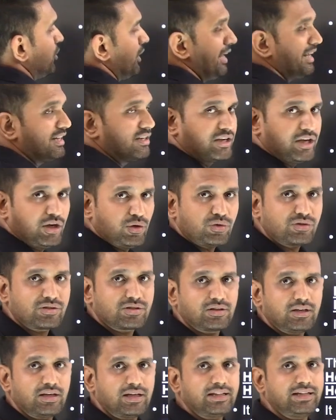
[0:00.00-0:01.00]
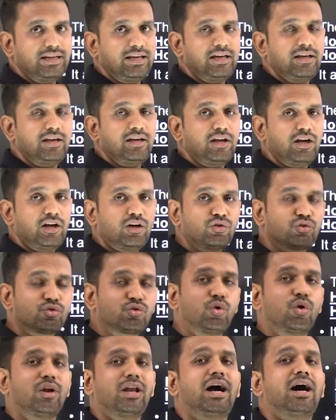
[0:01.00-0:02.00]
it gives the
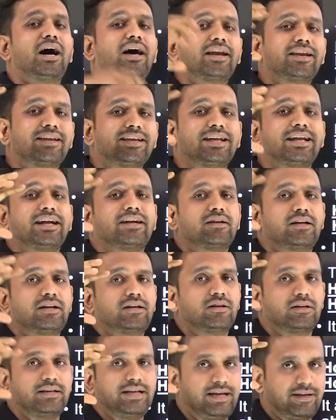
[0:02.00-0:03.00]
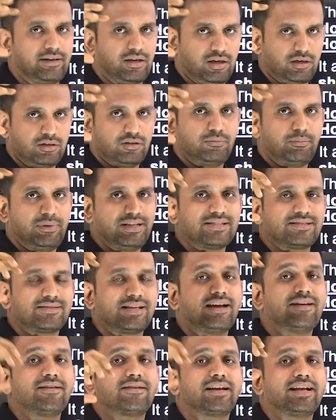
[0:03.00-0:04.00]
solar related data, means
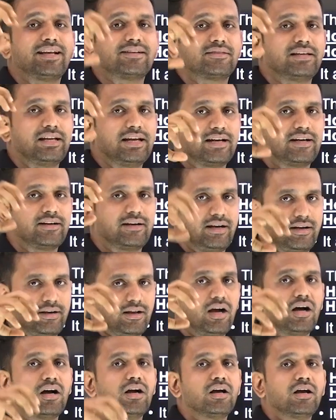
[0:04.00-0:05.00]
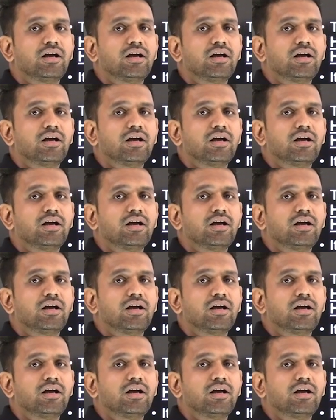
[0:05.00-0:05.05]
sun rays related data,